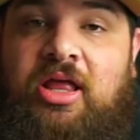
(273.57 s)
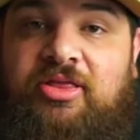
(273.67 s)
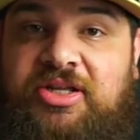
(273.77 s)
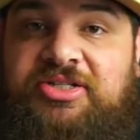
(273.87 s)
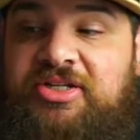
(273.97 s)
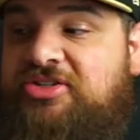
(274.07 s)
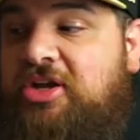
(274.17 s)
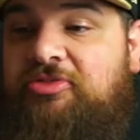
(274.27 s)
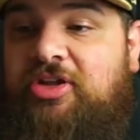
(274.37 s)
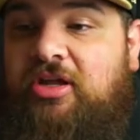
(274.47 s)
This is
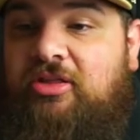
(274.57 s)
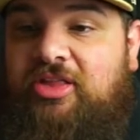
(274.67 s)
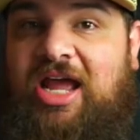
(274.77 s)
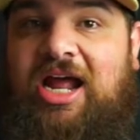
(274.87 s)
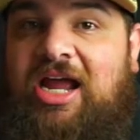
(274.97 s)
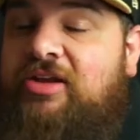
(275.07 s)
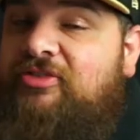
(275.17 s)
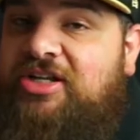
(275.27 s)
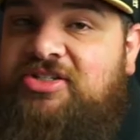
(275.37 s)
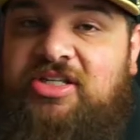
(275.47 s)
something that I
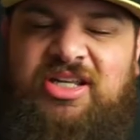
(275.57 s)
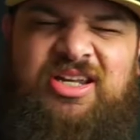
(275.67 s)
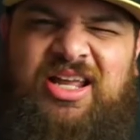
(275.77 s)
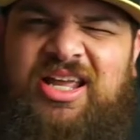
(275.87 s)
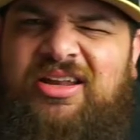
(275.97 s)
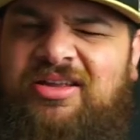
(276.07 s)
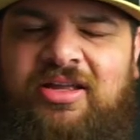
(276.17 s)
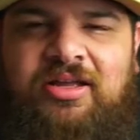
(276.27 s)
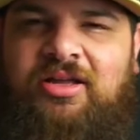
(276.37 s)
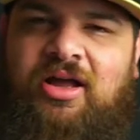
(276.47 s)
invested in. And
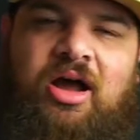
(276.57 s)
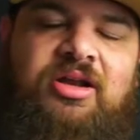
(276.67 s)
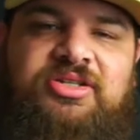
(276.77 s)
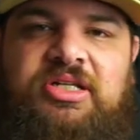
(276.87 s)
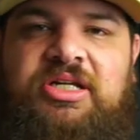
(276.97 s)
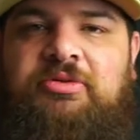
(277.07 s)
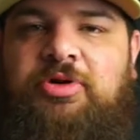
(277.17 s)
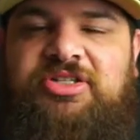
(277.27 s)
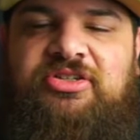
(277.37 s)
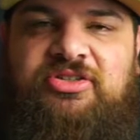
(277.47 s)
honestly, it
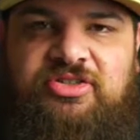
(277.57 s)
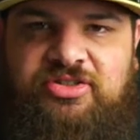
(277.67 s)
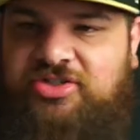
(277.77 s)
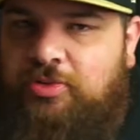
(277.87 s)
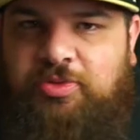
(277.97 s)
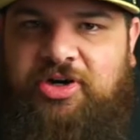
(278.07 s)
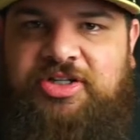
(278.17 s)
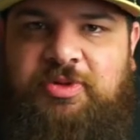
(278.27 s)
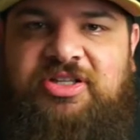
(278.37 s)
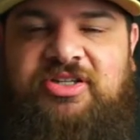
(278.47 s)
wasn't super
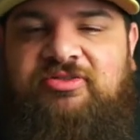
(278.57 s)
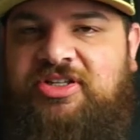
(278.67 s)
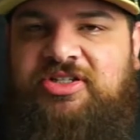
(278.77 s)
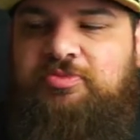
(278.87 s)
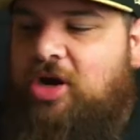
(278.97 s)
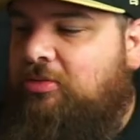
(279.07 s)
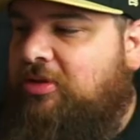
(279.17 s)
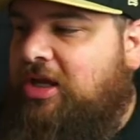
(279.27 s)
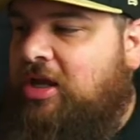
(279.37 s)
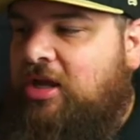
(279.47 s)
expensive. This is
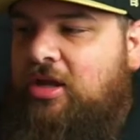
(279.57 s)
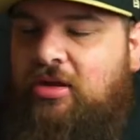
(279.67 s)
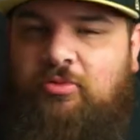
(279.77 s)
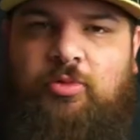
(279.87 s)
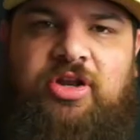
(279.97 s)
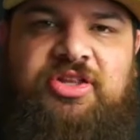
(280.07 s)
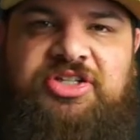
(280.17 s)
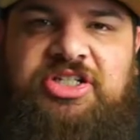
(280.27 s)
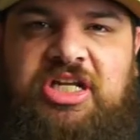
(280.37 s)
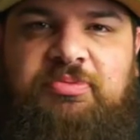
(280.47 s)
probably one of the
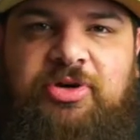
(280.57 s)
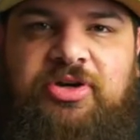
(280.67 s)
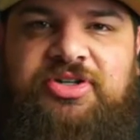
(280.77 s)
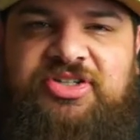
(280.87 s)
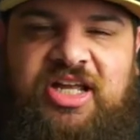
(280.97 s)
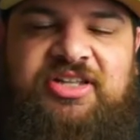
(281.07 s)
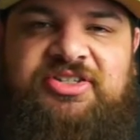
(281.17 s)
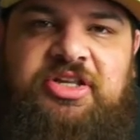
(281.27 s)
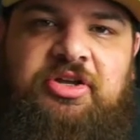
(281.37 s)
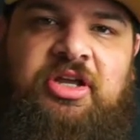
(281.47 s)
cheaper
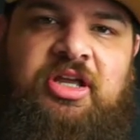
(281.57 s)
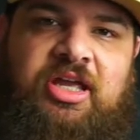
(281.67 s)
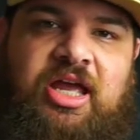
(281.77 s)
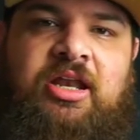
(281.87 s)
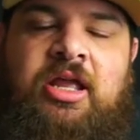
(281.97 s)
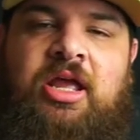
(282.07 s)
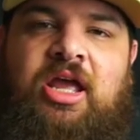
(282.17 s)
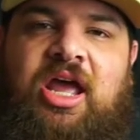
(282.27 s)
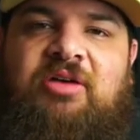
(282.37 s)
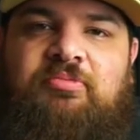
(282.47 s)
sets that you can get
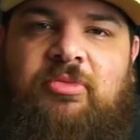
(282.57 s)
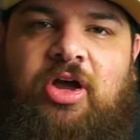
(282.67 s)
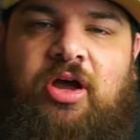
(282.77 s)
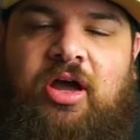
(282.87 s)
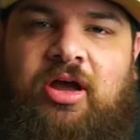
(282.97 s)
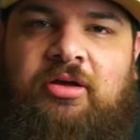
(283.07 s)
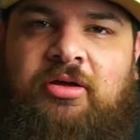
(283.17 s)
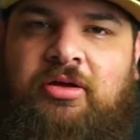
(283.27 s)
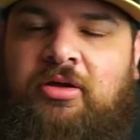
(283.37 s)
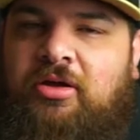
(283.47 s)
at
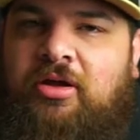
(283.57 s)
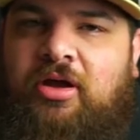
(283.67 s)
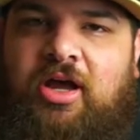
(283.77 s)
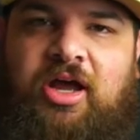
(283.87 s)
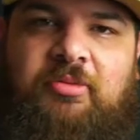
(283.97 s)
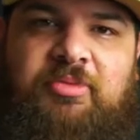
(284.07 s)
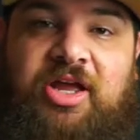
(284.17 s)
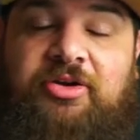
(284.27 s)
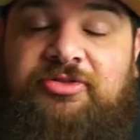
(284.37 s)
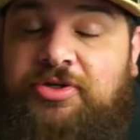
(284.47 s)

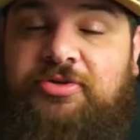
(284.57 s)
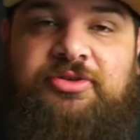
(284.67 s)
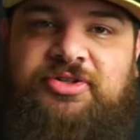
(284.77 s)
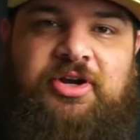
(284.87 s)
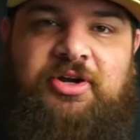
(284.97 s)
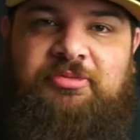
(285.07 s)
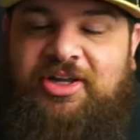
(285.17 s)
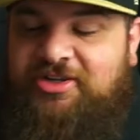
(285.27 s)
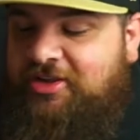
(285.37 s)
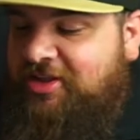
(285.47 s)
Banner of Truth. Sorry,
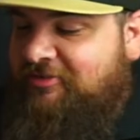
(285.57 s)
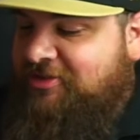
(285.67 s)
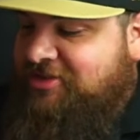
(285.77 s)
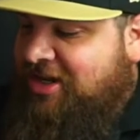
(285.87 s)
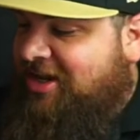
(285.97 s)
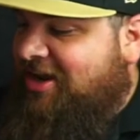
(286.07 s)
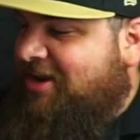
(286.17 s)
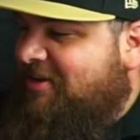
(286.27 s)
blanked on that for a second.